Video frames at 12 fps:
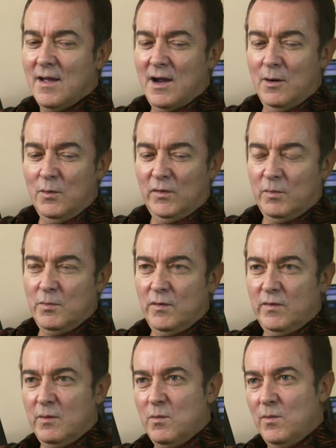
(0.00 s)
I was
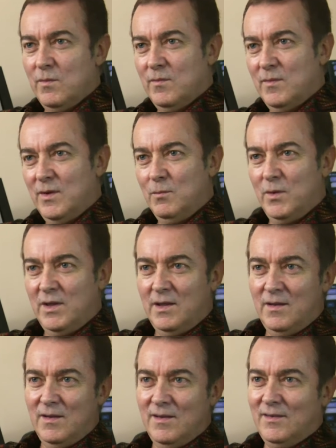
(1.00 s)
moving
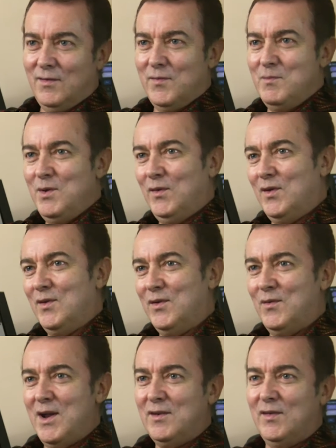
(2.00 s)
in different musical
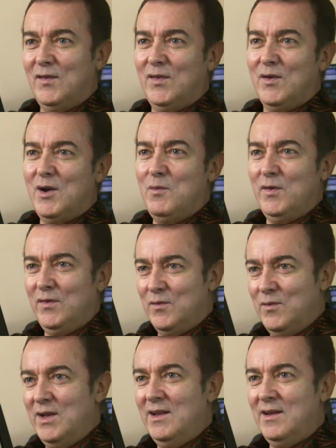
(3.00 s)
directions, so I
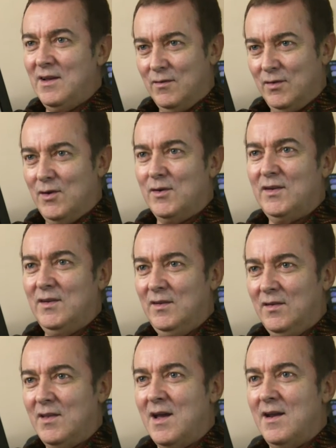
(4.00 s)
wasn't really kind of locked
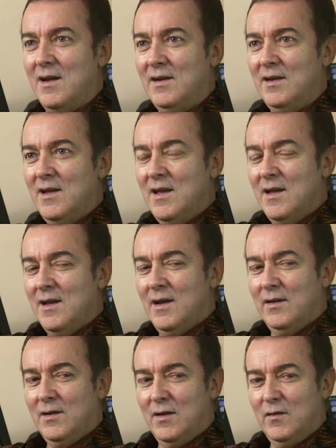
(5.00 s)
into that. I'd,
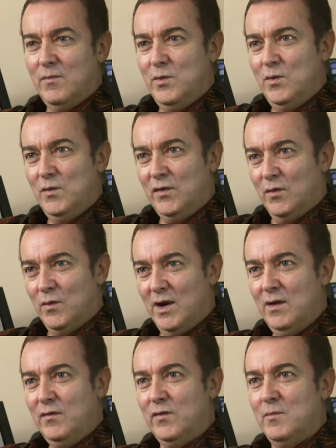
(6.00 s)
I'd kind of moved
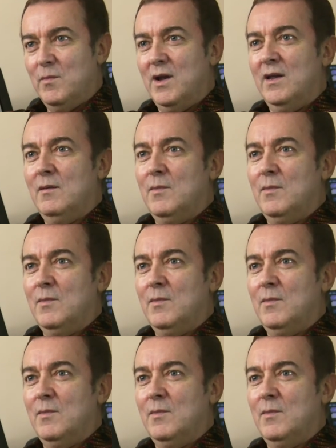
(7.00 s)
away from my,